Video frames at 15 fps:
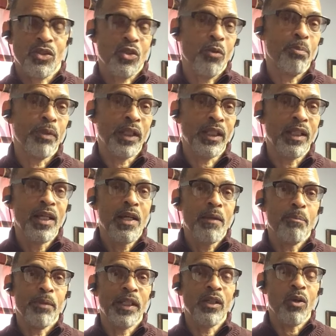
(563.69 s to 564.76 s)
So be
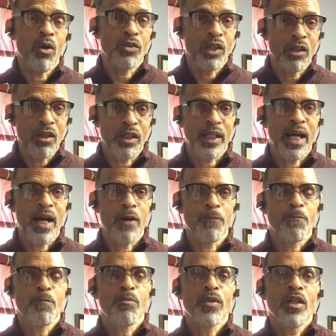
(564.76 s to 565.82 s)
on the lookout
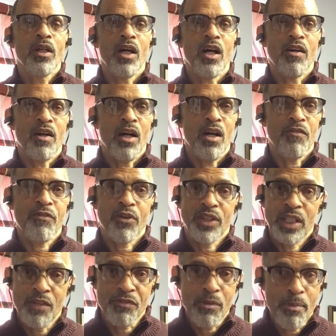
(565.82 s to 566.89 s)
for
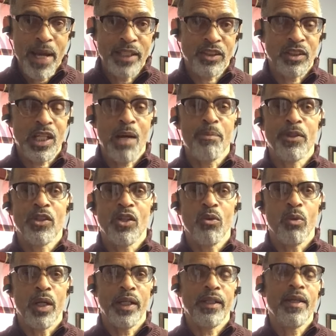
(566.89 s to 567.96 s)
the information coming your
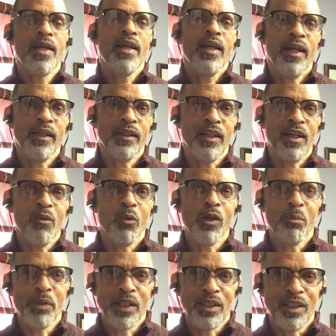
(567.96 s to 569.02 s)
way, and
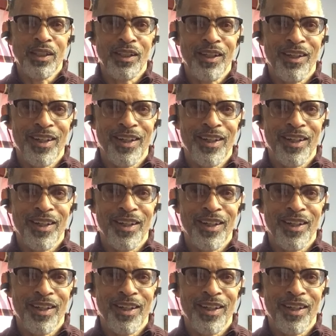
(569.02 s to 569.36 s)
we'll be